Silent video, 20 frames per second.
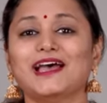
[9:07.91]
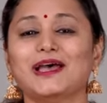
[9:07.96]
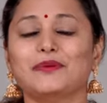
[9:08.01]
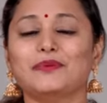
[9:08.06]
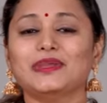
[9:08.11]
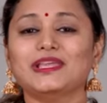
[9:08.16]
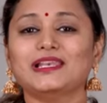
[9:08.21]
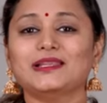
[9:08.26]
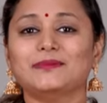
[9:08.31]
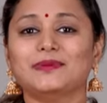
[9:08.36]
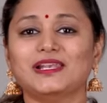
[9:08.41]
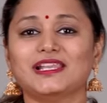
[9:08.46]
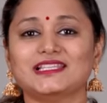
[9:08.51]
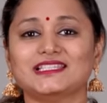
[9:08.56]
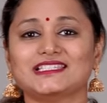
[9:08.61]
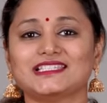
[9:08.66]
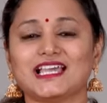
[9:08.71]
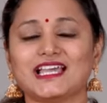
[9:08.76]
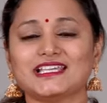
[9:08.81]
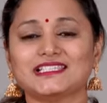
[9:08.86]
available
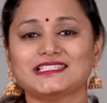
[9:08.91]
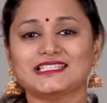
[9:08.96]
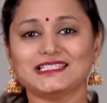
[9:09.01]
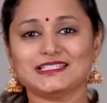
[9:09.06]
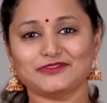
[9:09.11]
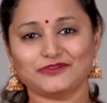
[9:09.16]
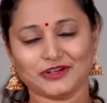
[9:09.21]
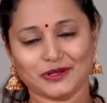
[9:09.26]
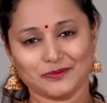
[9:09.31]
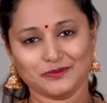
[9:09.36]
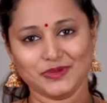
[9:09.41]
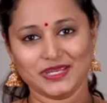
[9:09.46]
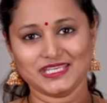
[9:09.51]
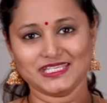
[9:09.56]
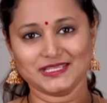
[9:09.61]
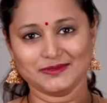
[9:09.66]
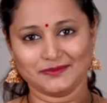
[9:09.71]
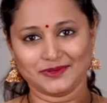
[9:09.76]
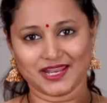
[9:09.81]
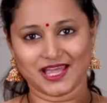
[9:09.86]
in sizes from
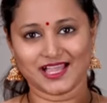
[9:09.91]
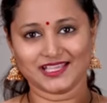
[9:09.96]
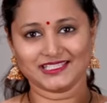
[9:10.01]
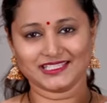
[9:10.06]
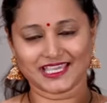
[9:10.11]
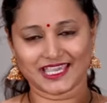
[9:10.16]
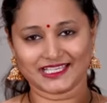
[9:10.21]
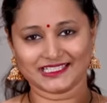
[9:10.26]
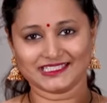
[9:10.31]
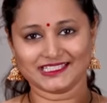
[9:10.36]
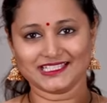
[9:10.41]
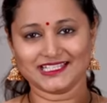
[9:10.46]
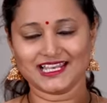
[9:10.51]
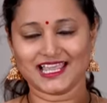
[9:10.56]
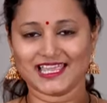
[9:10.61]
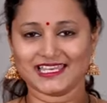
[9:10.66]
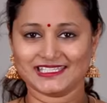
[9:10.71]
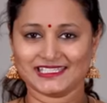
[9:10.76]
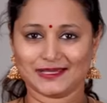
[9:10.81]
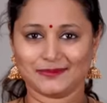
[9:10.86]
medium, large, X L
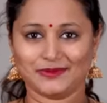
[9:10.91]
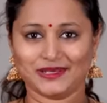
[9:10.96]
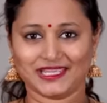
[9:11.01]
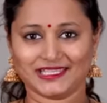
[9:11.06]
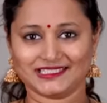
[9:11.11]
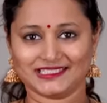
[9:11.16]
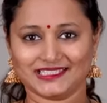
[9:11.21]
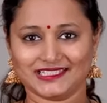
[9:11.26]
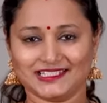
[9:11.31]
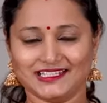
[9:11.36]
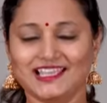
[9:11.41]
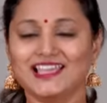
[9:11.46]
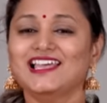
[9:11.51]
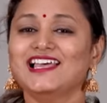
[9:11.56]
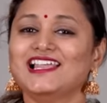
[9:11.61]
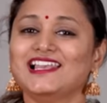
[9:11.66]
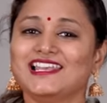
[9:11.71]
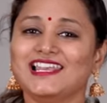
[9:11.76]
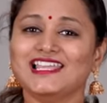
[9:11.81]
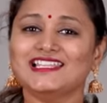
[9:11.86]
and double X
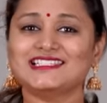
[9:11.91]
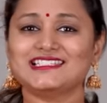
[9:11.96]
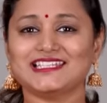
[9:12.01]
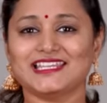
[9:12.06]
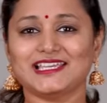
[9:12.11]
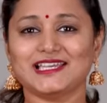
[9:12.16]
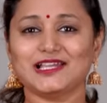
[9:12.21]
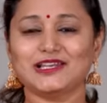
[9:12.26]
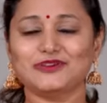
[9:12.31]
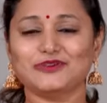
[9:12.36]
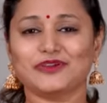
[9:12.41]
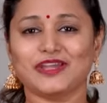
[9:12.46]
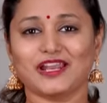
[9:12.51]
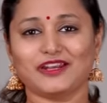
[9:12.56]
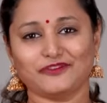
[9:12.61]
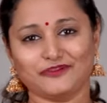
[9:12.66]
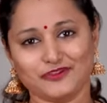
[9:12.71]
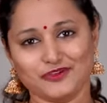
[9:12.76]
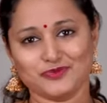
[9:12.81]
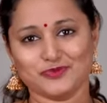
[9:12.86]
L. Let's take a look
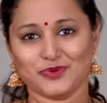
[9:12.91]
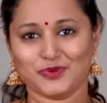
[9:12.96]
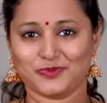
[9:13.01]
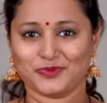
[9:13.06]
at few more